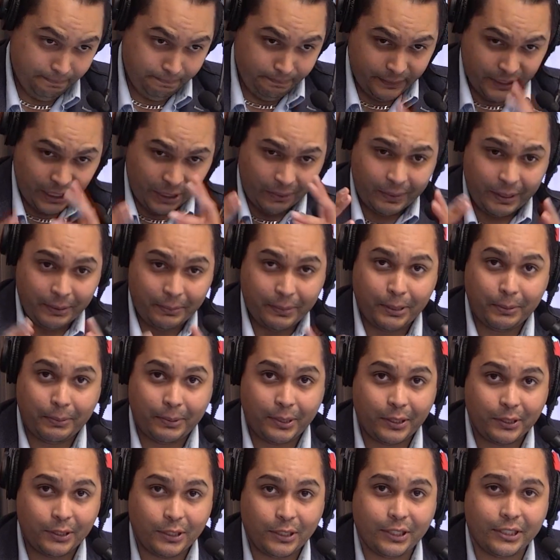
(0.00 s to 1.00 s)
Tell me a bit
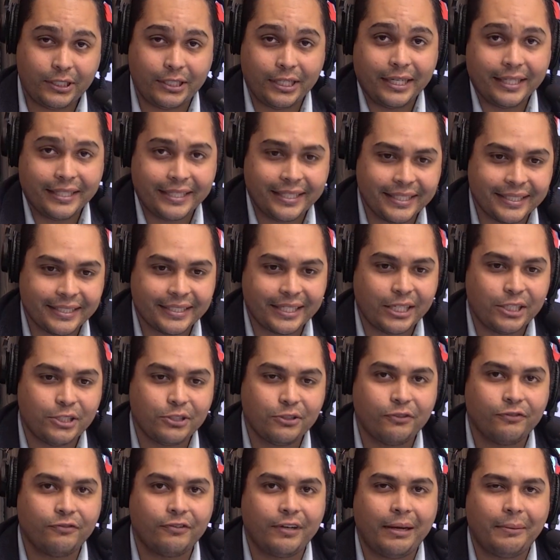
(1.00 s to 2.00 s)
about the the size of
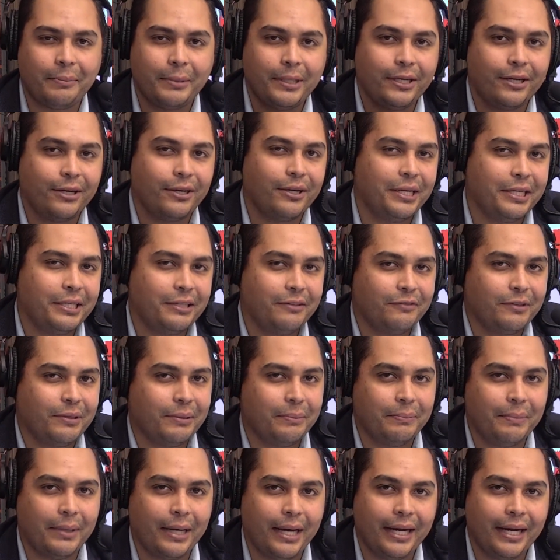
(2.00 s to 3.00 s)
your family, and are any of them